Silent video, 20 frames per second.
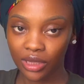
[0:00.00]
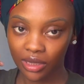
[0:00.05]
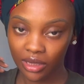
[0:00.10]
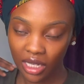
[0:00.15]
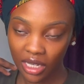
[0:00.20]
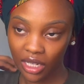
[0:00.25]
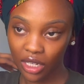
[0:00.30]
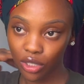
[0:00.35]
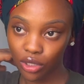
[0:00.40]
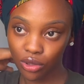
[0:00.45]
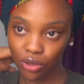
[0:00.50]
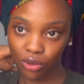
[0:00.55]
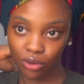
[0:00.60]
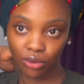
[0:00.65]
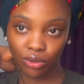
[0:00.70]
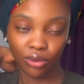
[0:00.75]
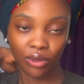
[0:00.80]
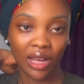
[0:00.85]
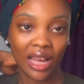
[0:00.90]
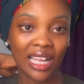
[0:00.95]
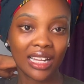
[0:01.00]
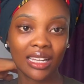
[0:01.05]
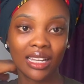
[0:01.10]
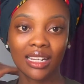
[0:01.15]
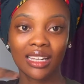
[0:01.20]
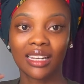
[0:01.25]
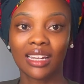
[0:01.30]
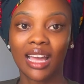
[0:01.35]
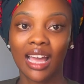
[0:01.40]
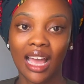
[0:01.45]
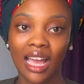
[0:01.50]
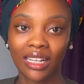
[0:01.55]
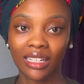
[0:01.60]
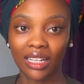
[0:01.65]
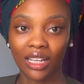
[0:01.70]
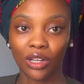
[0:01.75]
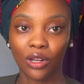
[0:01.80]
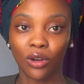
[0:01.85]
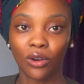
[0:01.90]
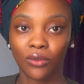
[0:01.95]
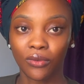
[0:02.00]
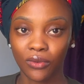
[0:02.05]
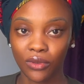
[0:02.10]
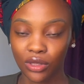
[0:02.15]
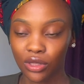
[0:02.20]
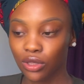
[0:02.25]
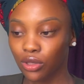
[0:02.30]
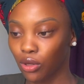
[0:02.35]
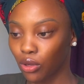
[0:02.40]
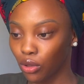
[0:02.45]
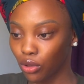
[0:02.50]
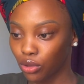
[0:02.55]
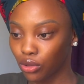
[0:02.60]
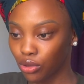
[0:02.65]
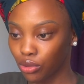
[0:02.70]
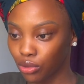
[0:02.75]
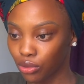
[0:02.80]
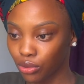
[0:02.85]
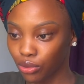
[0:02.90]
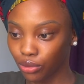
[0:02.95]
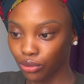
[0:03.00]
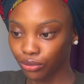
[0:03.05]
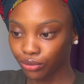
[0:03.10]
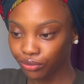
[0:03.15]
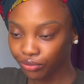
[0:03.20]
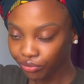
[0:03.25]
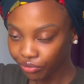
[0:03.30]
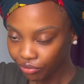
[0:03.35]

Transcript: take it to any INEC office close to you,